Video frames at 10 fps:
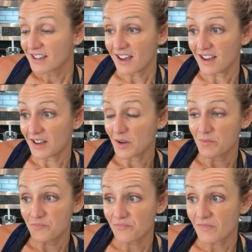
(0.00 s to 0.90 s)
um,
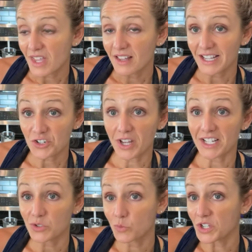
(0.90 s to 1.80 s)

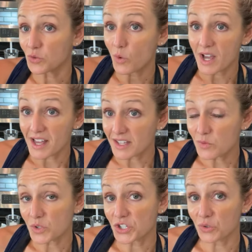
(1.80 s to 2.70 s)
electronics, which one
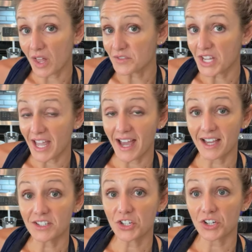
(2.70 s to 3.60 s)
would you love to
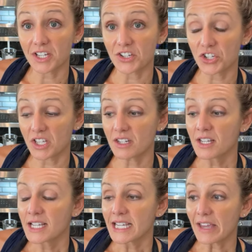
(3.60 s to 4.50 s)
add to your kitchen?
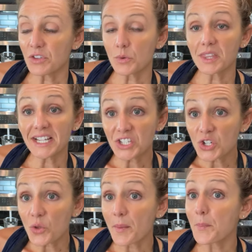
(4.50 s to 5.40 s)
If you would like to
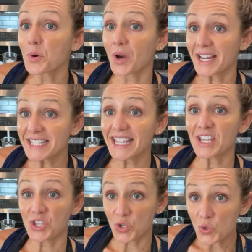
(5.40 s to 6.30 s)
know the price
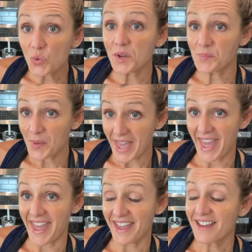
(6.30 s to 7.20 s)
that you would
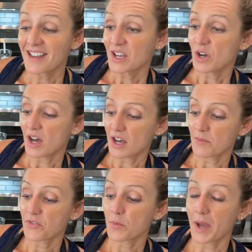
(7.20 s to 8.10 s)
pay um,
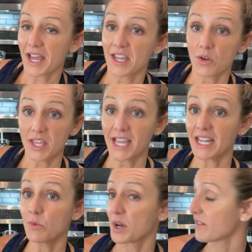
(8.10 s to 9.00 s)
for buying
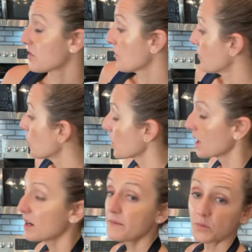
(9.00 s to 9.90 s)
any one of the
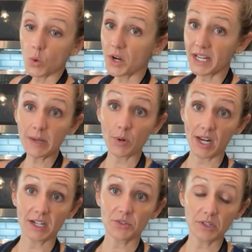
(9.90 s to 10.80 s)
four or any
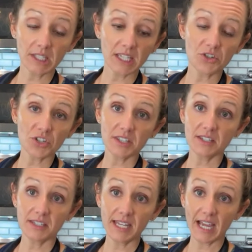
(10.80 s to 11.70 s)
product really.
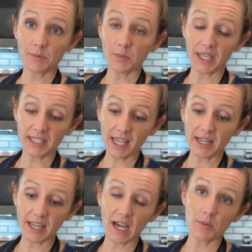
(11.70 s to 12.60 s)
Just tag me, be like,
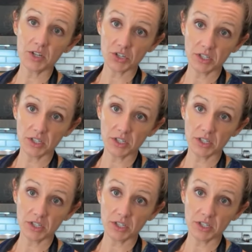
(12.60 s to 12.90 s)
Katie, how much